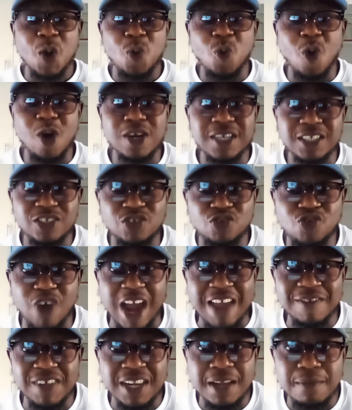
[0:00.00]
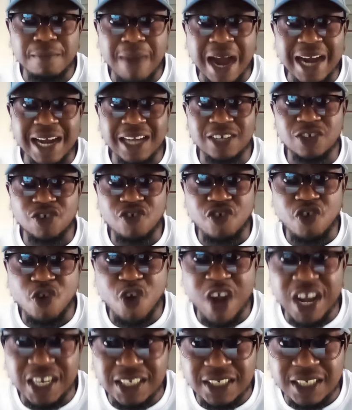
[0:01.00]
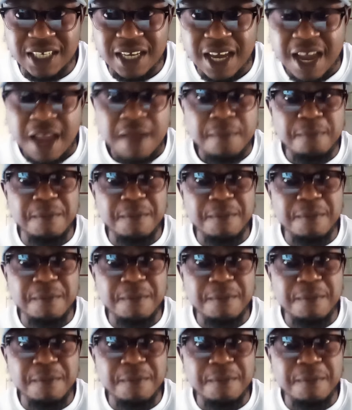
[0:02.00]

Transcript: what is driving the market crazy